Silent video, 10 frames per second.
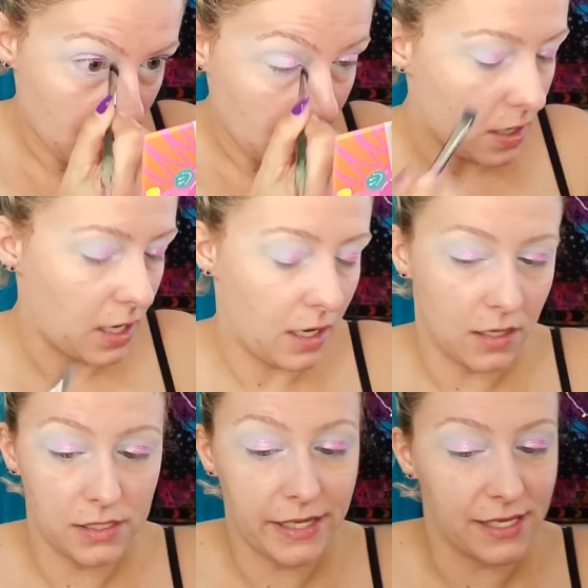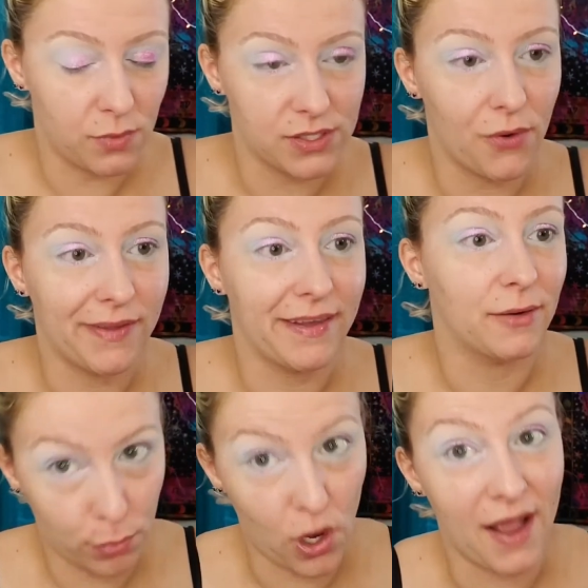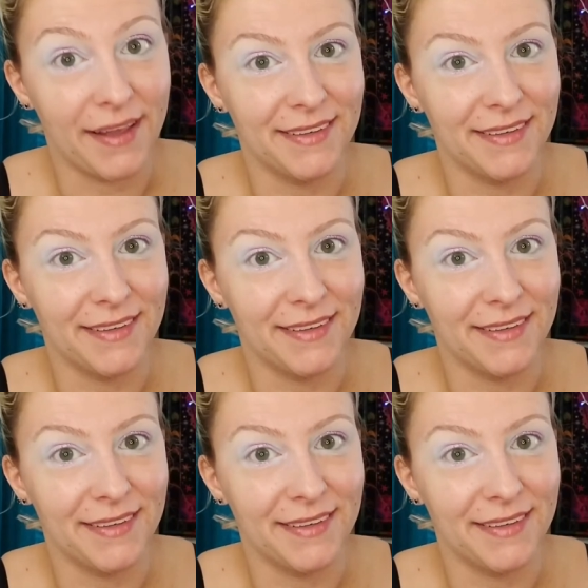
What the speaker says: And guess what's going there? Pride.